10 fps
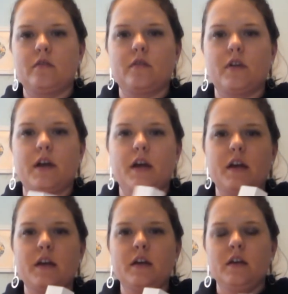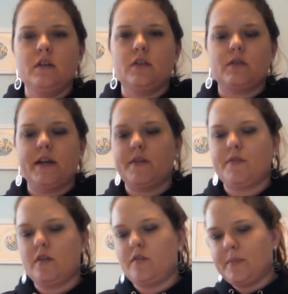So I have all of my little
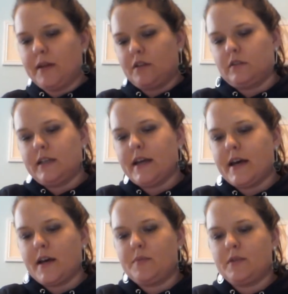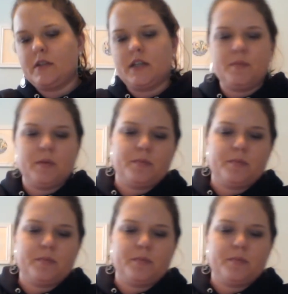tabs to tape in place.